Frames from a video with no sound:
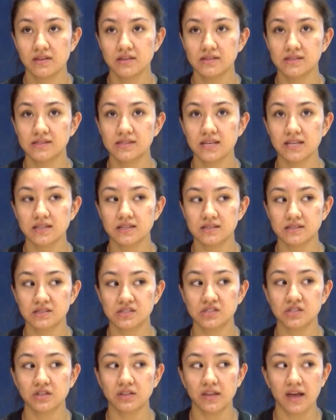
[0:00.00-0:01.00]
since
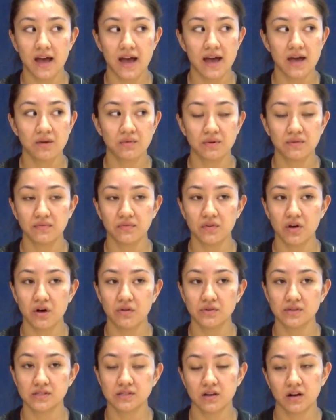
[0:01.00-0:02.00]
July we've
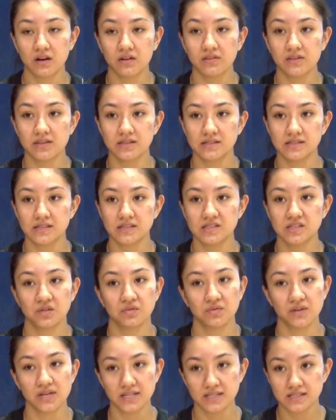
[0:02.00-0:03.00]
always called this season
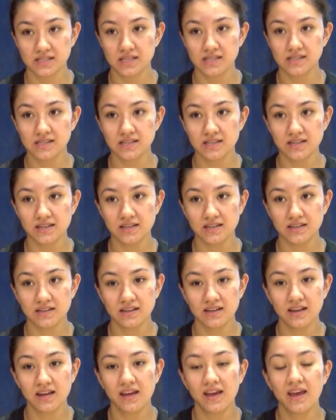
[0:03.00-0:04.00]
ring season.
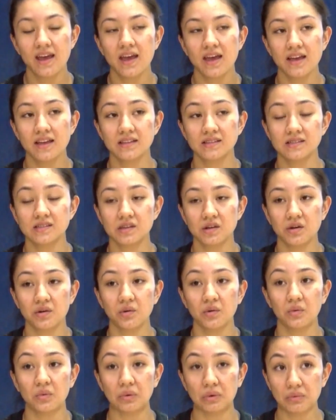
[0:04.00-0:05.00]
And
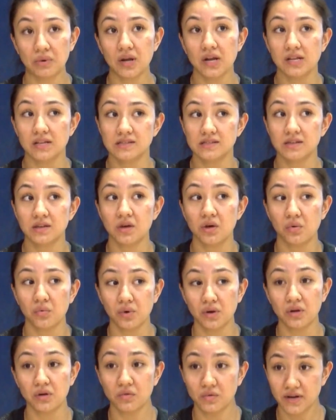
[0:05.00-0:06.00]
so we're ready to
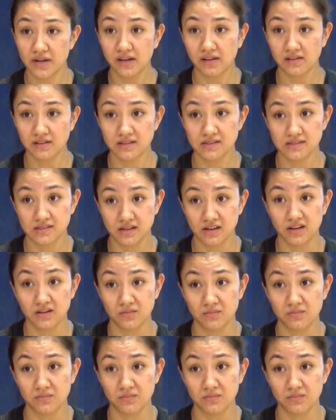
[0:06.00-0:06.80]
win a ring this year.